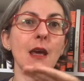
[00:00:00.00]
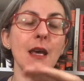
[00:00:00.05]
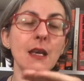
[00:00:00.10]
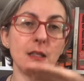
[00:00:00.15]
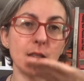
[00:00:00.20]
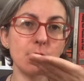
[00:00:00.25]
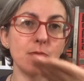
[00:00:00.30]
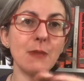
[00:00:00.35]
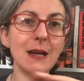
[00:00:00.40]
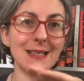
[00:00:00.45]
it
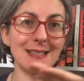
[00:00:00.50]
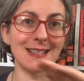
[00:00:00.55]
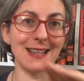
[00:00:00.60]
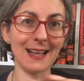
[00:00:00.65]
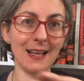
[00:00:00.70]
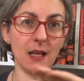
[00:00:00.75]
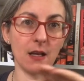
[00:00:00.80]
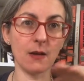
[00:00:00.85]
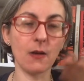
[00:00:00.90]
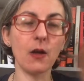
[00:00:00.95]
smells
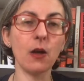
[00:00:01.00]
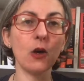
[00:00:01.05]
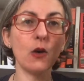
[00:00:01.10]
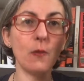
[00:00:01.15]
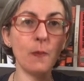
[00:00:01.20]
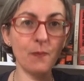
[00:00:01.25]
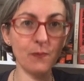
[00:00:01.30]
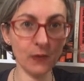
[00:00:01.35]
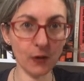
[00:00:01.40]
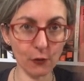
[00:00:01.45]
like a
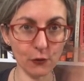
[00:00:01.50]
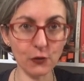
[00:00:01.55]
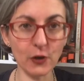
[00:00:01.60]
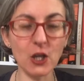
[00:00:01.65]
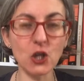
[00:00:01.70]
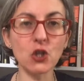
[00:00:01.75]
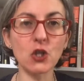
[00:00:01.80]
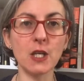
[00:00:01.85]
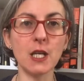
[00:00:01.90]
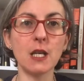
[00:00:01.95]

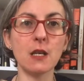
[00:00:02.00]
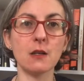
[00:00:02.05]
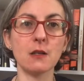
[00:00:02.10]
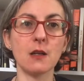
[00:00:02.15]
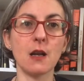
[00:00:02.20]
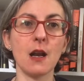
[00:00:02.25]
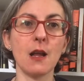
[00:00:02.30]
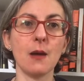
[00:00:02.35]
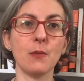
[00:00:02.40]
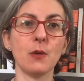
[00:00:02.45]
freshly
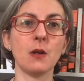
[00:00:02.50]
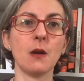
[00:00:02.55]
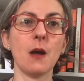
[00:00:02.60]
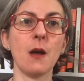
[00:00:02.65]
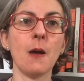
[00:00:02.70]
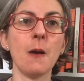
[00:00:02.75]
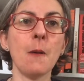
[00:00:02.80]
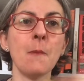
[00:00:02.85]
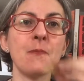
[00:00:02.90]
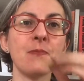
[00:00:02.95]
cut lemon.
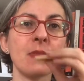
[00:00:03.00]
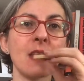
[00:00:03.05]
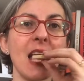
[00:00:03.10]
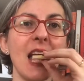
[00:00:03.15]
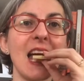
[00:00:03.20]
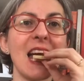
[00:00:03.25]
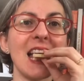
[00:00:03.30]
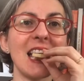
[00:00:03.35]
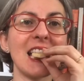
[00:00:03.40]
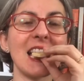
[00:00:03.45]

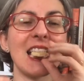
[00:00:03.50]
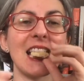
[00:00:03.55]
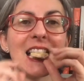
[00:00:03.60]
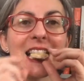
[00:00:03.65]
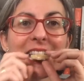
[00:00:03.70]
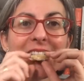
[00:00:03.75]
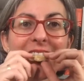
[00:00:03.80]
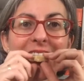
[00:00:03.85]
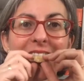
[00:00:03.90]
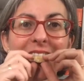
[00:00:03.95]
And
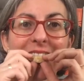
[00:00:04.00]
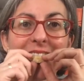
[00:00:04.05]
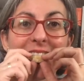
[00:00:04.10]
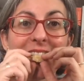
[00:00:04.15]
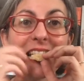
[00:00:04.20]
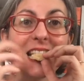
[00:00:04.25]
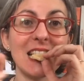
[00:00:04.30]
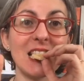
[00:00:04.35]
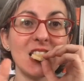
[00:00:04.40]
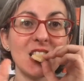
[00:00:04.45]

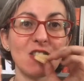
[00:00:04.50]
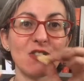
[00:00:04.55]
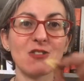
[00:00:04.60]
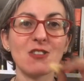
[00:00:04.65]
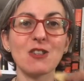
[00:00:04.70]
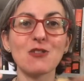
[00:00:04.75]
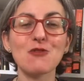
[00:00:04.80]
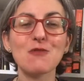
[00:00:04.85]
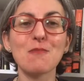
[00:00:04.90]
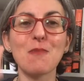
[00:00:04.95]
it
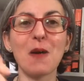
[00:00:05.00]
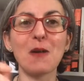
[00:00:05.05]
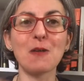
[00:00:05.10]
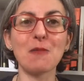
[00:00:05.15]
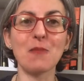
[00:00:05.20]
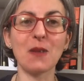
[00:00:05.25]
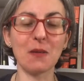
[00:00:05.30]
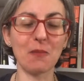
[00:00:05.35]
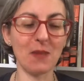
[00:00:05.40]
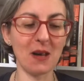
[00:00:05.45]
starts to melt
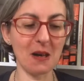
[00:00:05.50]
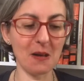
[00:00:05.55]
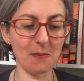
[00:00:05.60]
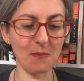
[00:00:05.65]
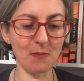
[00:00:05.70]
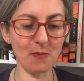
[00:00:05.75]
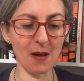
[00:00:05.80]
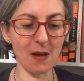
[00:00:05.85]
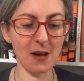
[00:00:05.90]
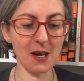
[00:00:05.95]

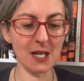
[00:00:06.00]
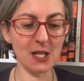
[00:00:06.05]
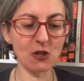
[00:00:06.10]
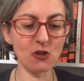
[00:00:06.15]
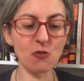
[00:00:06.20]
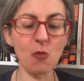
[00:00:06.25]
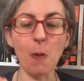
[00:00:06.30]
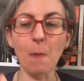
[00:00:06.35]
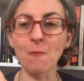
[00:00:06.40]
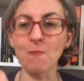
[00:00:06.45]
in my
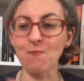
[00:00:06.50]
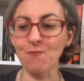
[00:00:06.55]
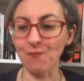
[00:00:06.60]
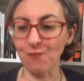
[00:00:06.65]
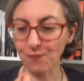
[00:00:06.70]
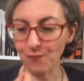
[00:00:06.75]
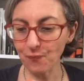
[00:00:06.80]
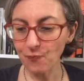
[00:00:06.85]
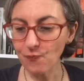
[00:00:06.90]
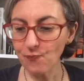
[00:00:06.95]
hands.
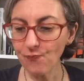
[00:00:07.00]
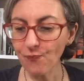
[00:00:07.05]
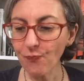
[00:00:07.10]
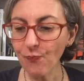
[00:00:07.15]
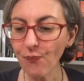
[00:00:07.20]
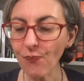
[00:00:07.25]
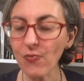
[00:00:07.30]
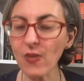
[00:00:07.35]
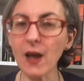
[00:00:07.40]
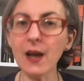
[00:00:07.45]

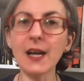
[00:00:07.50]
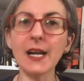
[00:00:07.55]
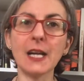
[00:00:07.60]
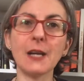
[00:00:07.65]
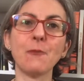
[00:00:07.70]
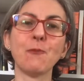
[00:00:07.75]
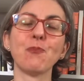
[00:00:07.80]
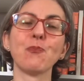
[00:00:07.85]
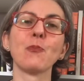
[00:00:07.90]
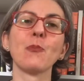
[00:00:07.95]

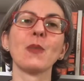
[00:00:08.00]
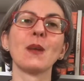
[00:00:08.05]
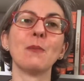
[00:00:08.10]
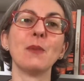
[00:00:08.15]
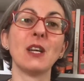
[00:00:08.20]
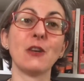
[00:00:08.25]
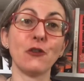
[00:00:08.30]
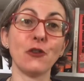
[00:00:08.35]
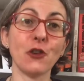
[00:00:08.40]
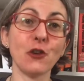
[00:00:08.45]
And
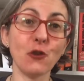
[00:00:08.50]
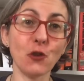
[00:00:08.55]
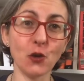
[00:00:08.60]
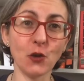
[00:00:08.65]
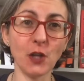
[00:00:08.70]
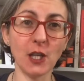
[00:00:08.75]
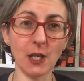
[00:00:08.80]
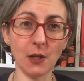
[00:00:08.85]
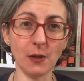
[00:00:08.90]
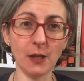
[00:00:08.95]
because there's no
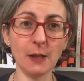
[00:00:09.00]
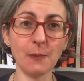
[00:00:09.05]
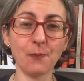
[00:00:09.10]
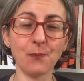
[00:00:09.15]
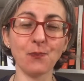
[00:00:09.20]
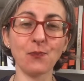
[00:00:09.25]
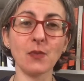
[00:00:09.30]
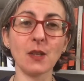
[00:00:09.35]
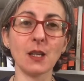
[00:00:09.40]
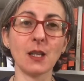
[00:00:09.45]
dairy,
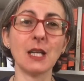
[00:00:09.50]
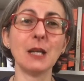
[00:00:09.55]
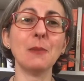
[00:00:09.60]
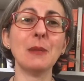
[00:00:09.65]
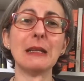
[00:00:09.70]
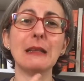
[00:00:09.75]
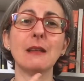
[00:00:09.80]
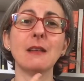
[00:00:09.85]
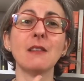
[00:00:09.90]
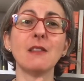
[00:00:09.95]
I
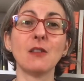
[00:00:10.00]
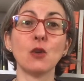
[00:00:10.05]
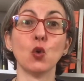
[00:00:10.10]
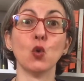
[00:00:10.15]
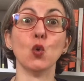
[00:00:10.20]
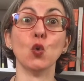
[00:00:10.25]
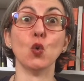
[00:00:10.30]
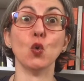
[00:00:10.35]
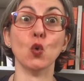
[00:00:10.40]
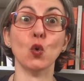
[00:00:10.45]
mean, this,
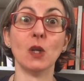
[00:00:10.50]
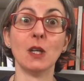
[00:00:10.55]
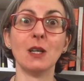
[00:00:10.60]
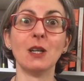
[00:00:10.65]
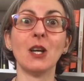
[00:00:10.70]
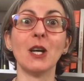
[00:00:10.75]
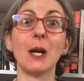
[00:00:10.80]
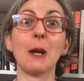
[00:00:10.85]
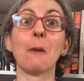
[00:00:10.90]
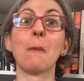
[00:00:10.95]

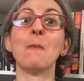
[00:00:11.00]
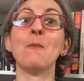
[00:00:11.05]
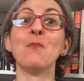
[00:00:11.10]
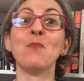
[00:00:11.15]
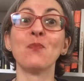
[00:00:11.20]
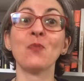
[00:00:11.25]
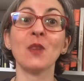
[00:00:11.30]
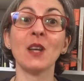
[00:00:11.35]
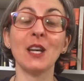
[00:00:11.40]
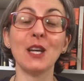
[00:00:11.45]
like,
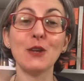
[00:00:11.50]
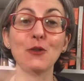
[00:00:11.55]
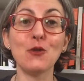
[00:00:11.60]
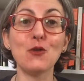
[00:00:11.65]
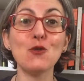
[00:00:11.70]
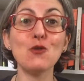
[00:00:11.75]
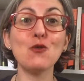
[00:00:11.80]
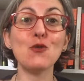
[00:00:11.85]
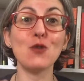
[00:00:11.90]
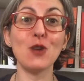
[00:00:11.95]
if
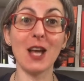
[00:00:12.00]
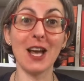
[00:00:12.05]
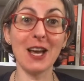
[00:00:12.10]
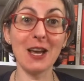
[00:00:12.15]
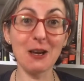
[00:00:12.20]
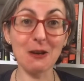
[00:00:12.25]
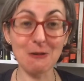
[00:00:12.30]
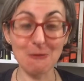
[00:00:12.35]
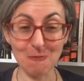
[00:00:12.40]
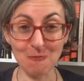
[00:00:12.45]
you like